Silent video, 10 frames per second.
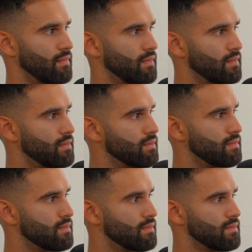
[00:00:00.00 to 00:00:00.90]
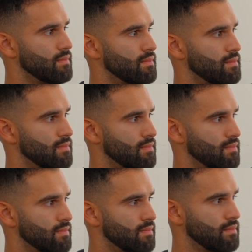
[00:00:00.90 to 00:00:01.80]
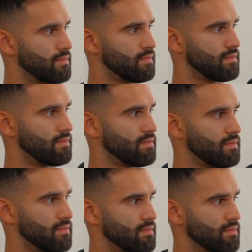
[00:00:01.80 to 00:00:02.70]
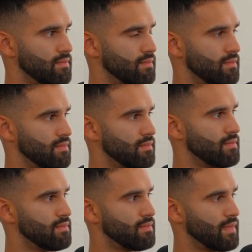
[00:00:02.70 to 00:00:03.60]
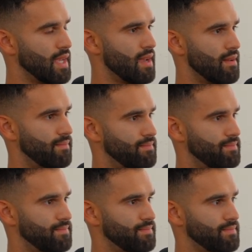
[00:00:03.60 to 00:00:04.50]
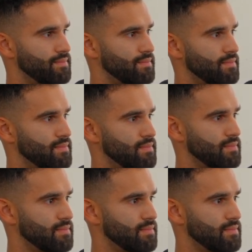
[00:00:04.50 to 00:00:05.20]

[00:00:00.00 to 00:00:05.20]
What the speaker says: (not speaking)